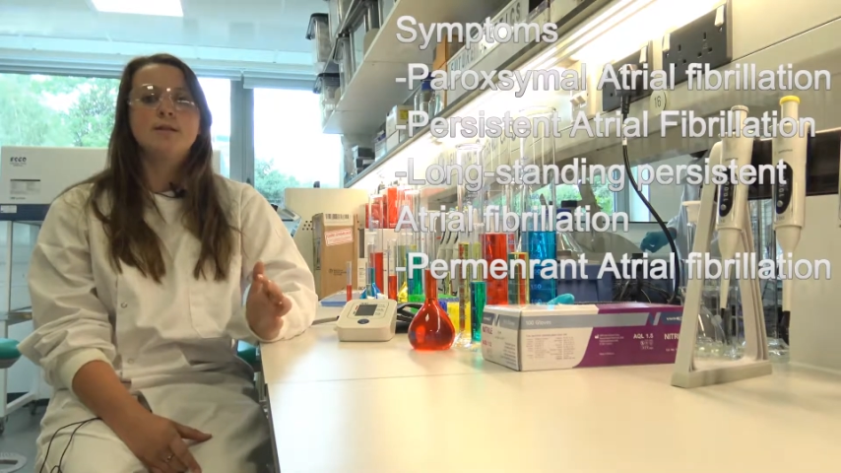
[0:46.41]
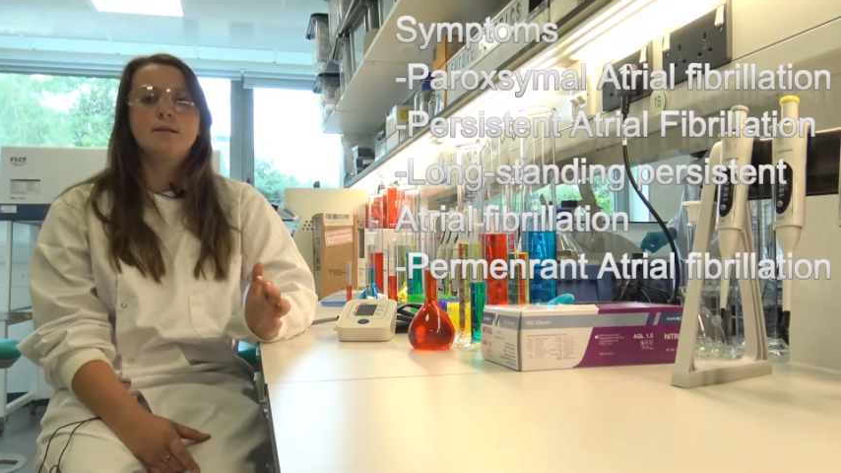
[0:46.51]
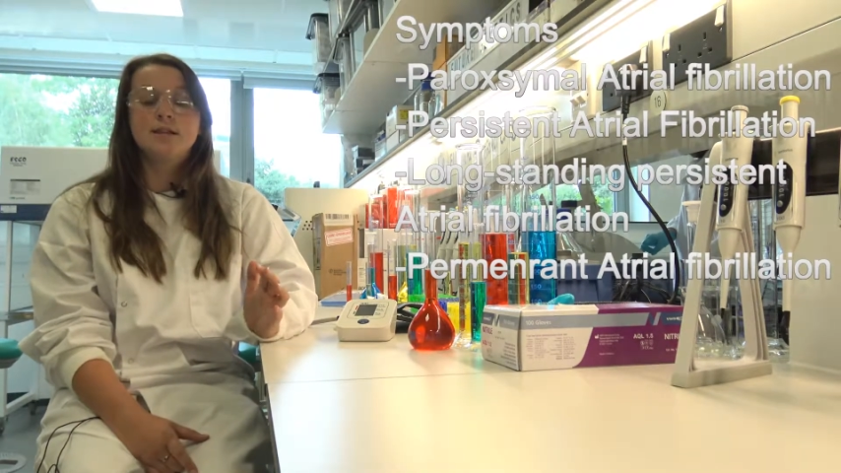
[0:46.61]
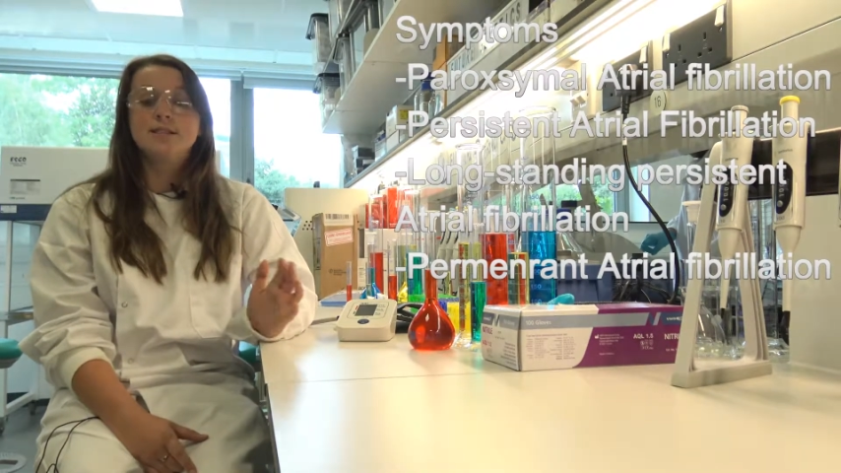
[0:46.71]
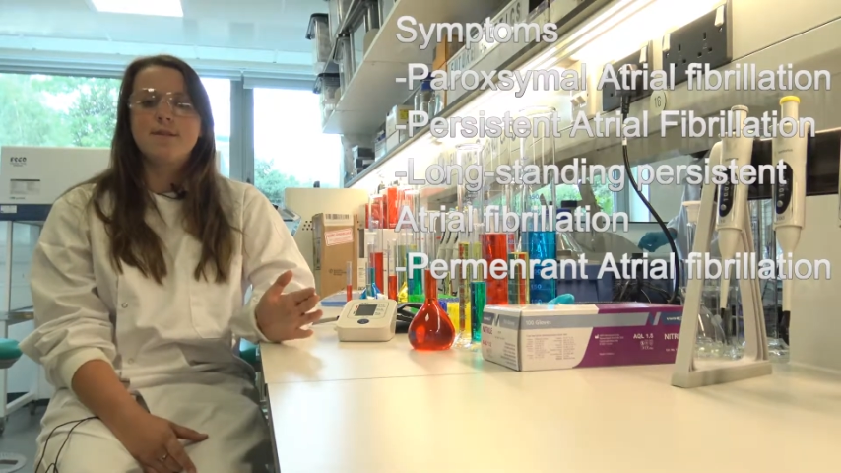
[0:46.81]

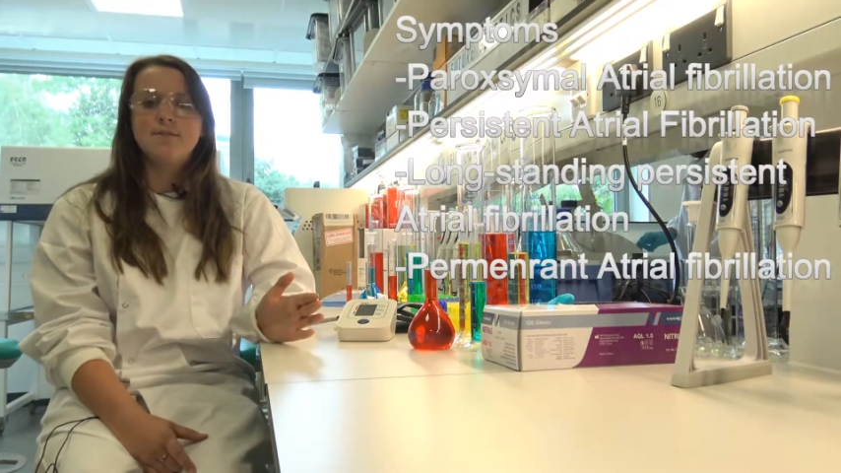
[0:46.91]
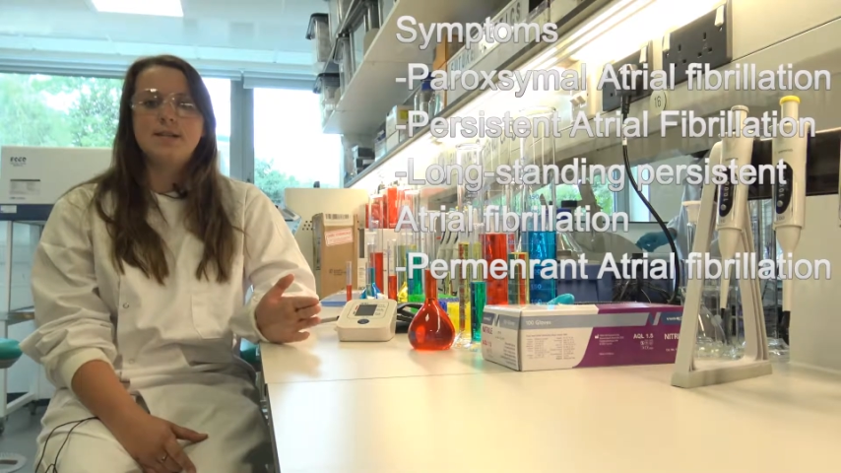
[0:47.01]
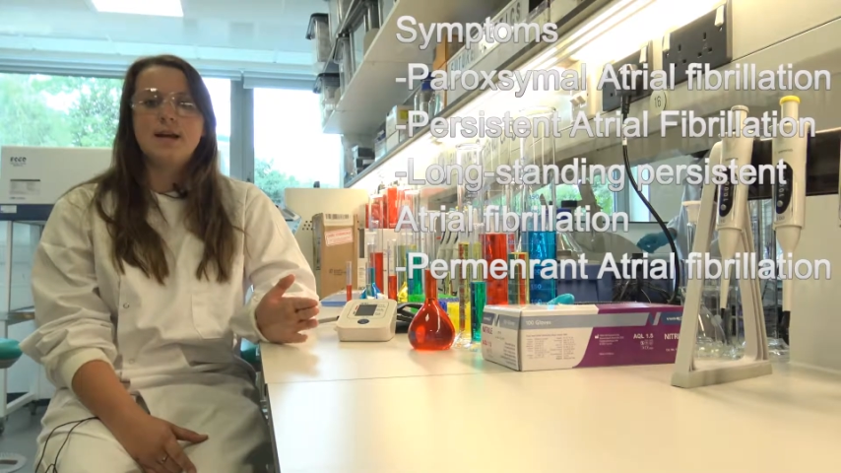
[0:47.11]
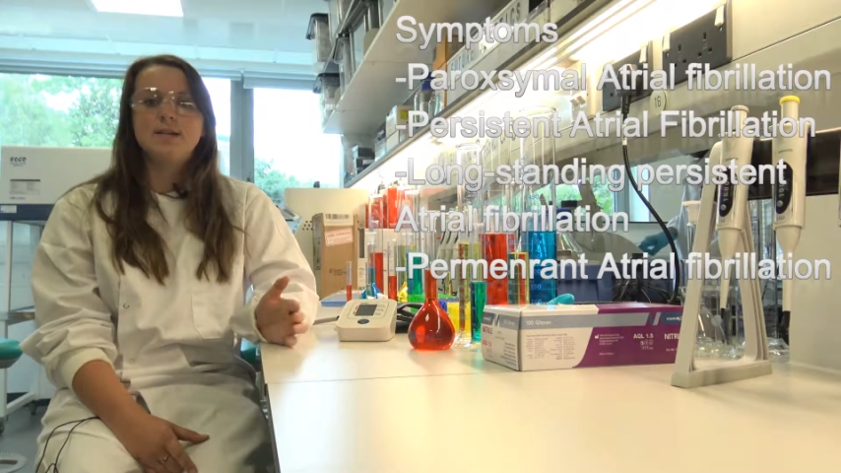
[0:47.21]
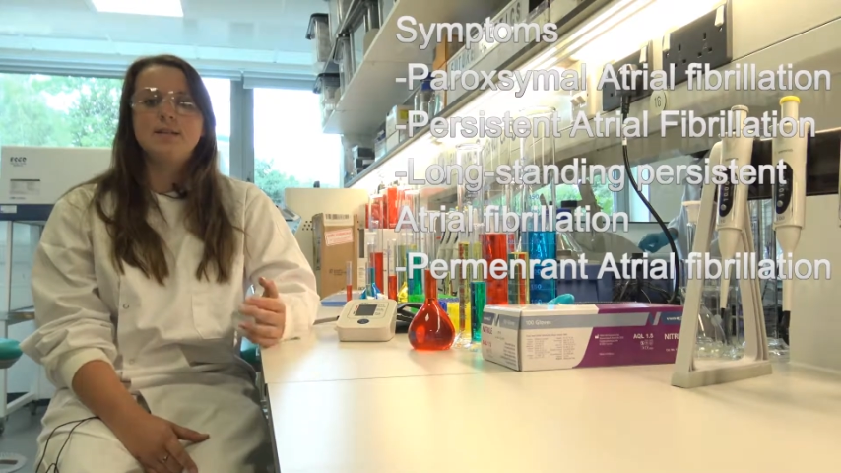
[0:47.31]
than 7
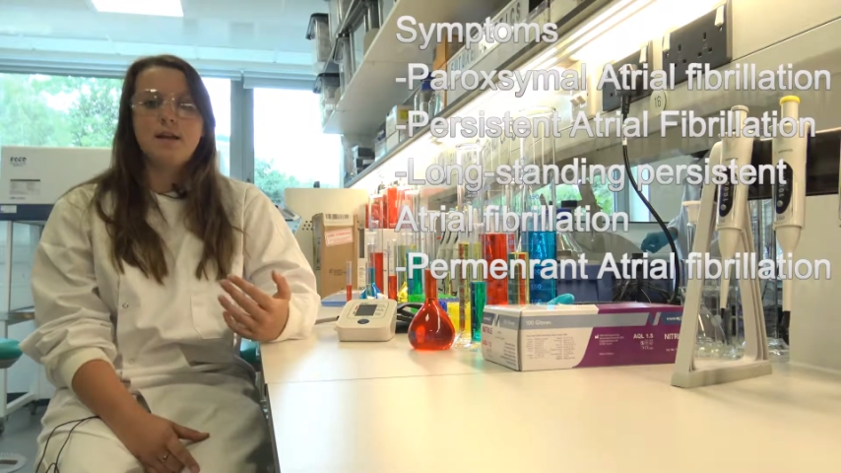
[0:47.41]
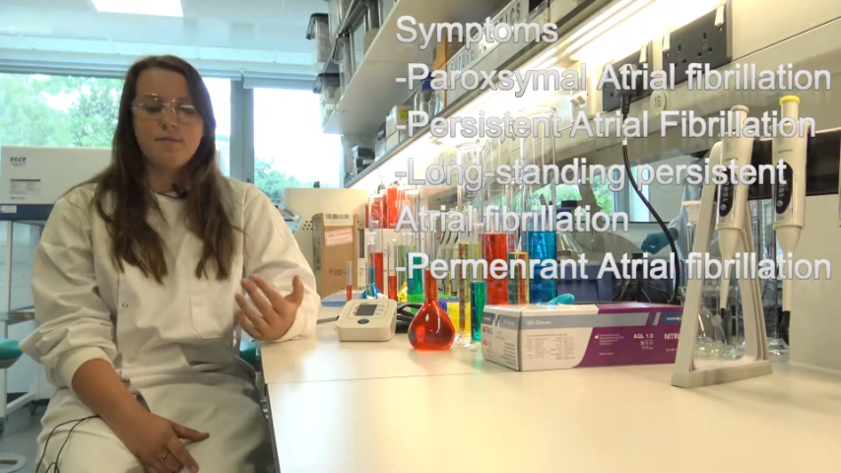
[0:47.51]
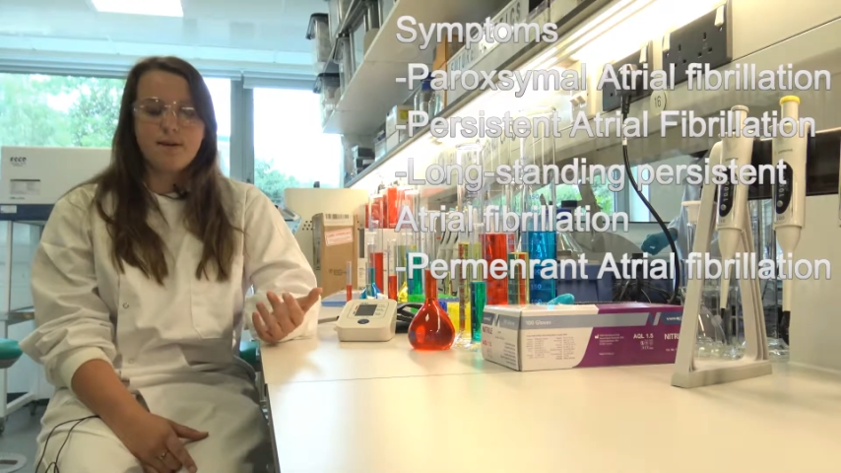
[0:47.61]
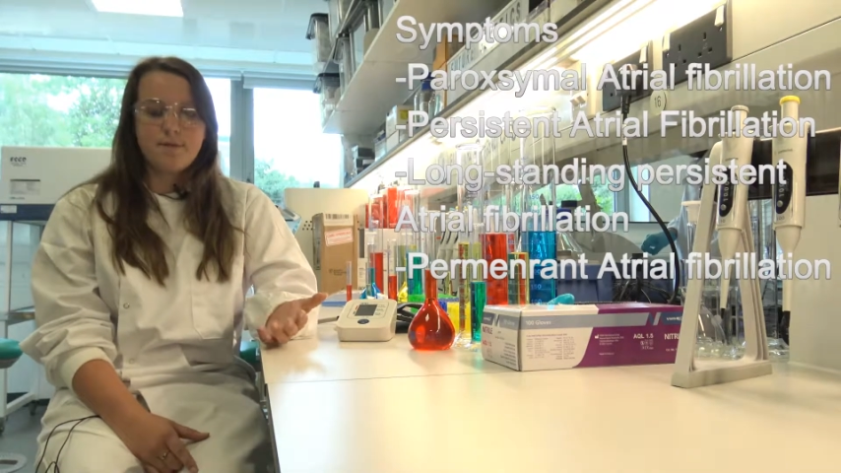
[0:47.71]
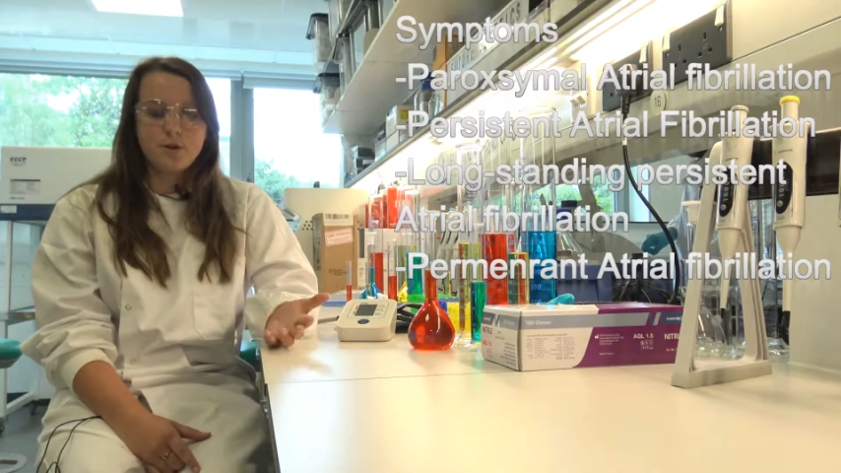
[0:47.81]
days
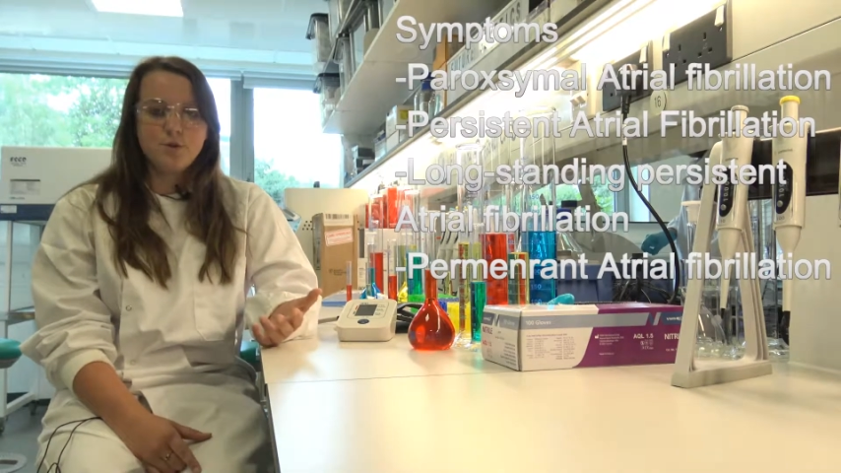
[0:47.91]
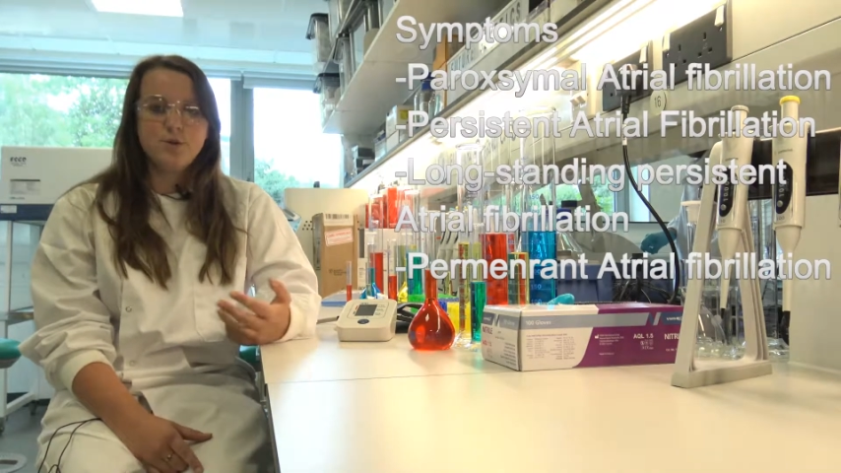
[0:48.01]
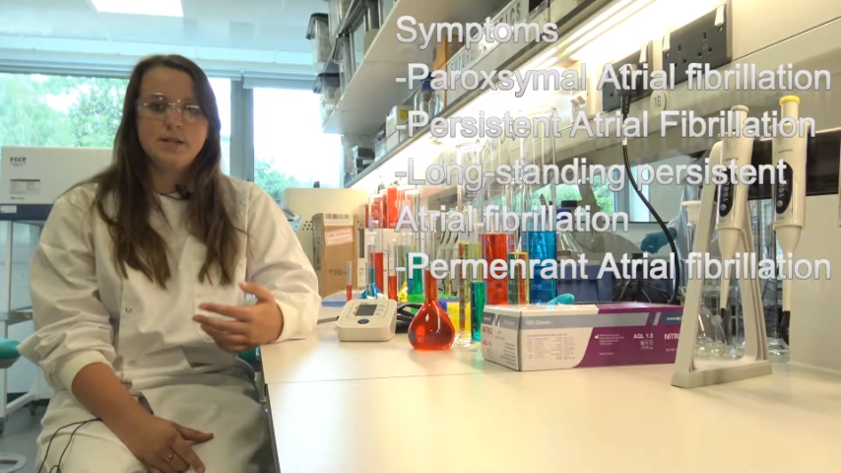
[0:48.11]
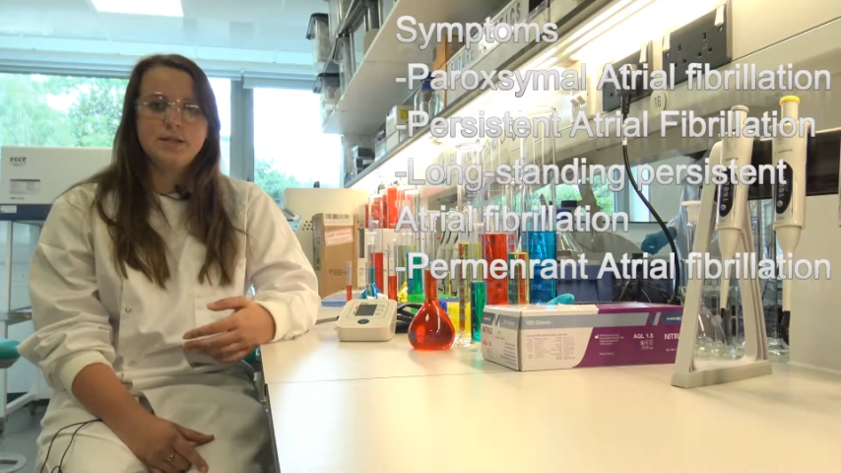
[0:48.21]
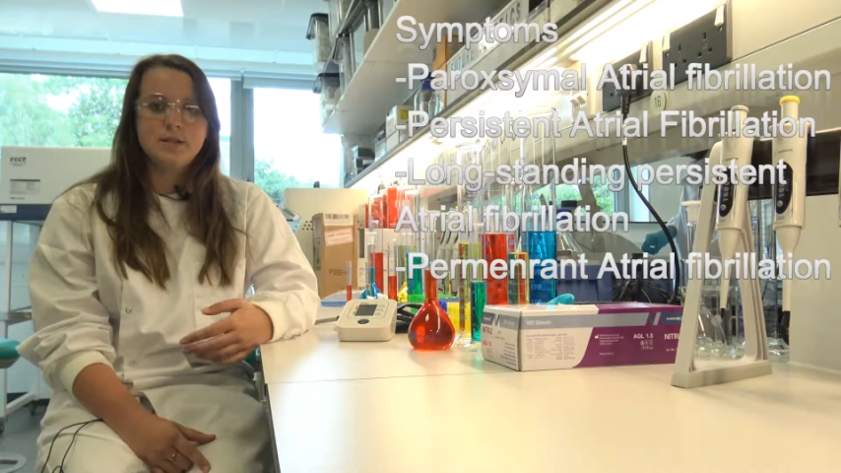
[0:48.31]
if left
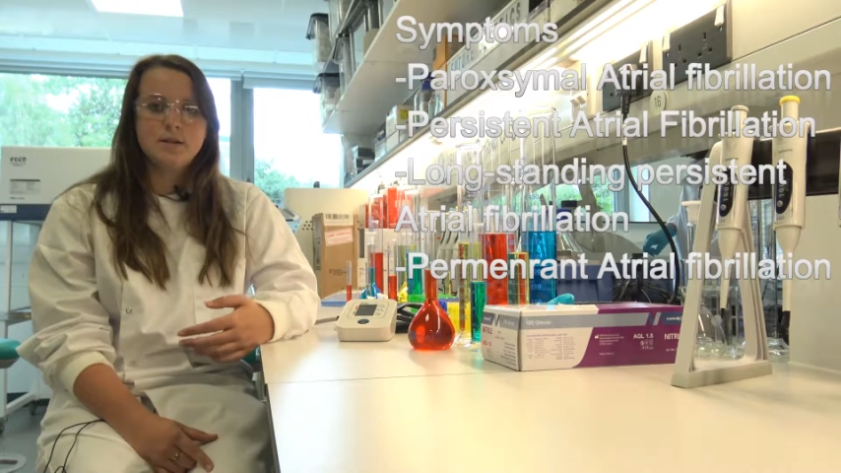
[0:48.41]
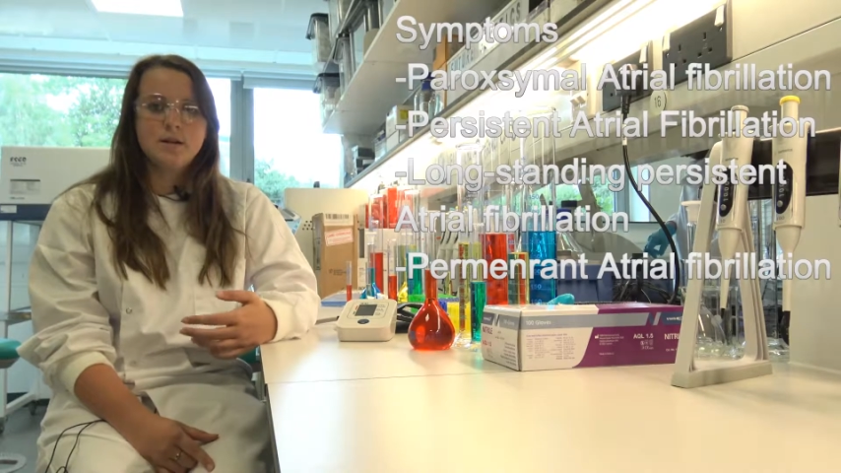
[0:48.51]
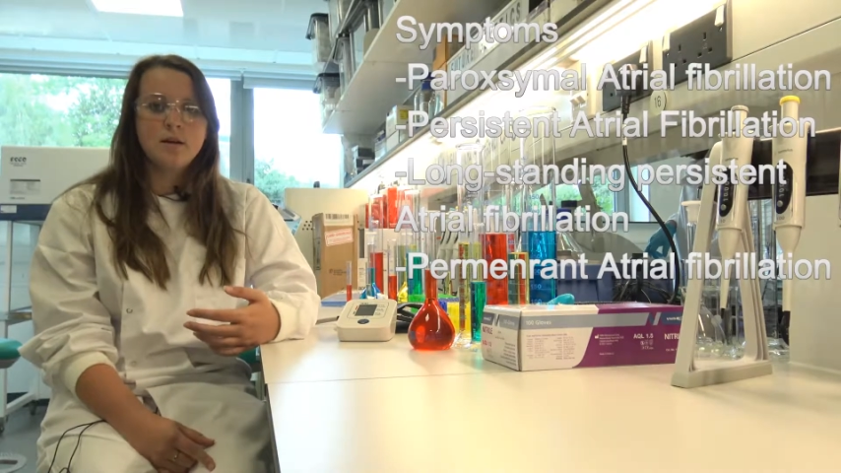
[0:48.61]
untreated.